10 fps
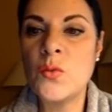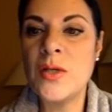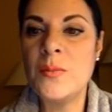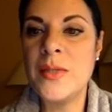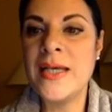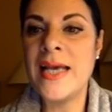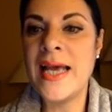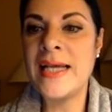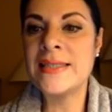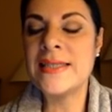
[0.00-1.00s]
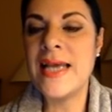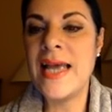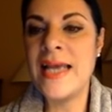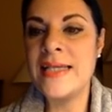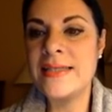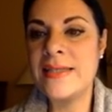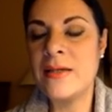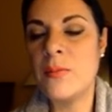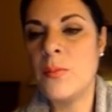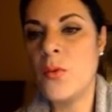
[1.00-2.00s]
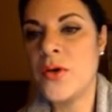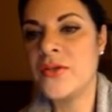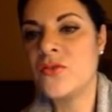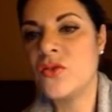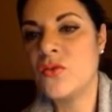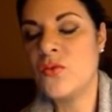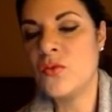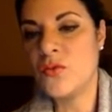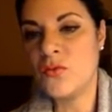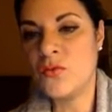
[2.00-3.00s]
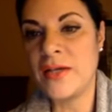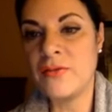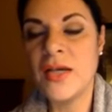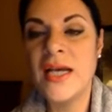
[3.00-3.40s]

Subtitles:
will be at 80.55.